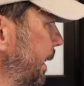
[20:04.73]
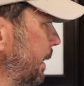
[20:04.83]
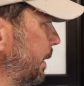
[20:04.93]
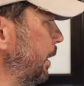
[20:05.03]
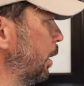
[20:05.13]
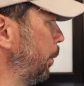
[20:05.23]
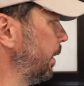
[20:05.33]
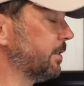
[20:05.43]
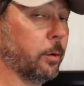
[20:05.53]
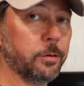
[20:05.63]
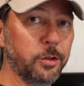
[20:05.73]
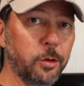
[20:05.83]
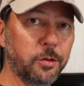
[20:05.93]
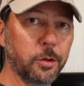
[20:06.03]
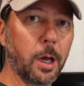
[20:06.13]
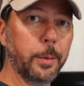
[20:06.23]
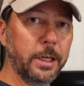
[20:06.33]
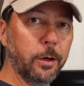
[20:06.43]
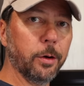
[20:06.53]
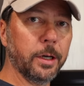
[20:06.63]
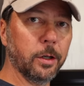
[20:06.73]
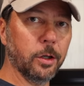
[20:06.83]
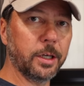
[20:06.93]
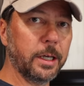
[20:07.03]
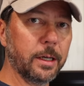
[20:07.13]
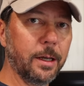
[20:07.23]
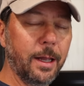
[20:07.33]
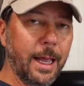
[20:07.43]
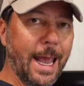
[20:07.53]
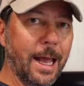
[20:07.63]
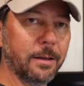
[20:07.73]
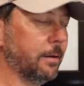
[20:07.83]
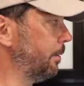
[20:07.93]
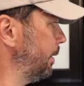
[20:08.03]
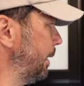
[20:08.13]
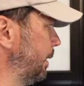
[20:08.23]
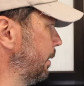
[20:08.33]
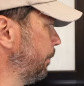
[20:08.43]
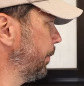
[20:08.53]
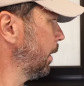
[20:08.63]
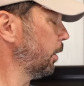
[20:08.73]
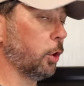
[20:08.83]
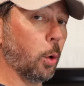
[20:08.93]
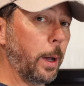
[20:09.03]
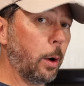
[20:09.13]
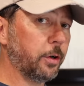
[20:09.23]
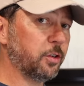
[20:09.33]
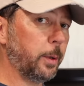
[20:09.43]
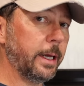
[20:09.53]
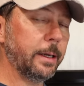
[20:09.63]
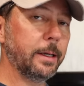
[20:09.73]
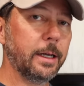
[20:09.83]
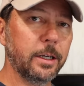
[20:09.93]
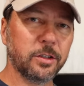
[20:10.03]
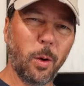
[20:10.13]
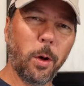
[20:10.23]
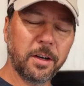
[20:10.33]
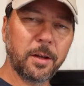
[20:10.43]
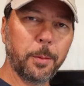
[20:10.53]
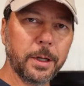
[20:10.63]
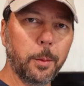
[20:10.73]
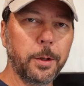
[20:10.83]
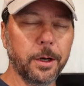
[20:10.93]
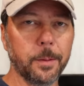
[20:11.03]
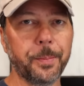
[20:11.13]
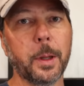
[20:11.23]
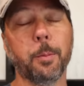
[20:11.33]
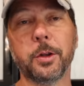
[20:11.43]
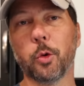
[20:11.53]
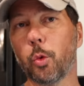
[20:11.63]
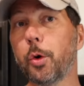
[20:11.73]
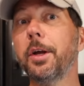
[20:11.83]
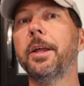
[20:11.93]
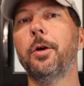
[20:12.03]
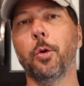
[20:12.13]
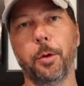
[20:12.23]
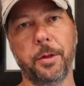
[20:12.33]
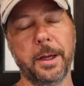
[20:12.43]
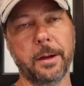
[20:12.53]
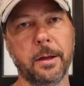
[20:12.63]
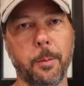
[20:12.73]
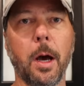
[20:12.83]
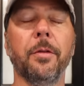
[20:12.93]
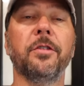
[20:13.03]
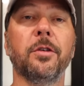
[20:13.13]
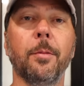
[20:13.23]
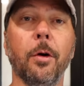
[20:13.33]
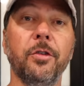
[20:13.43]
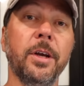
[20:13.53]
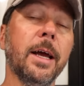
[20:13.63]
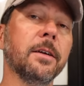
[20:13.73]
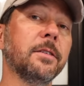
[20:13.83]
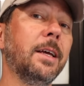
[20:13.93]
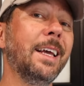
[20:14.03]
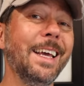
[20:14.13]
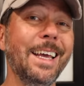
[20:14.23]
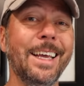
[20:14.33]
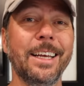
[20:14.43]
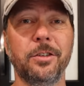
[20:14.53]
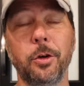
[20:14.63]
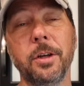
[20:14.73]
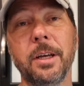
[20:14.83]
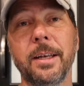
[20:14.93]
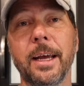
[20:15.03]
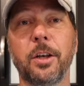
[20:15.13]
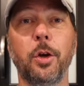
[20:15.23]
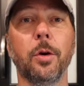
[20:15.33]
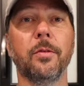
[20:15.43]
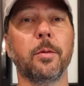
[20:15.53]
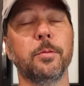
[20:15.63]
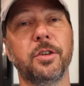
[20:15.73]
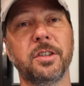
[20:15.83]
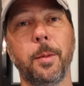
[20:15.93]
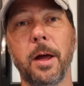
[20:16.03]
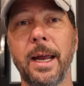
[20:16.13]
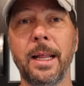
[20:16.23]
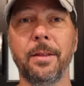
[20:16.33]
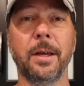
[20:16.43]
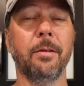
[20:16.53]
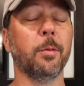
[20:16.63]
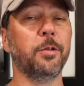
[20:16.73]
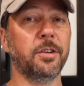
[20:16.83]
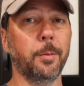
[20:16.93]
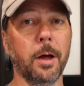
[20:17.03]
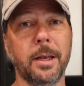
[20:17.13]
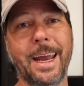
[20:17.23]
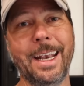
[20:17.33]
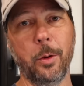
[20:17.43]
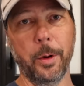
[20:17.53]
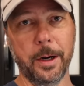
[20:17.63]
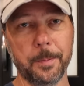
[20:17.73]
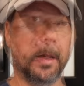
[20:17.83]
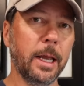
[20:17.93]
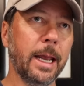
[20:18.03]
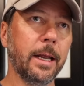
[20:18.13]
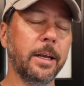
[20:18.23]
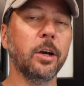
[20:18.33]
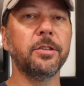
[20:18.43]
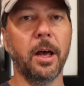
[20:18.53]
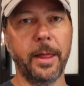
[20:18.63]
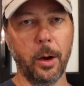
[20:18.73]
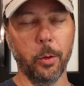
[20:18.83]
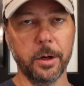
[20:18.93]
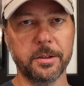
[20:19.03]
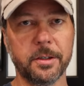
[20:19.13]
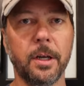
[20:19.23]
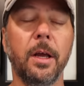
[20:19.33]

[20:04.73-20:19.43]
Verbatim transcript: in here because I was used to coming here and looking at the Go Power display. So I wanted something up here. But the really cool thing about the Cerbo GX is you can connect to it from just about anything from just about anywhere. And here's how that works.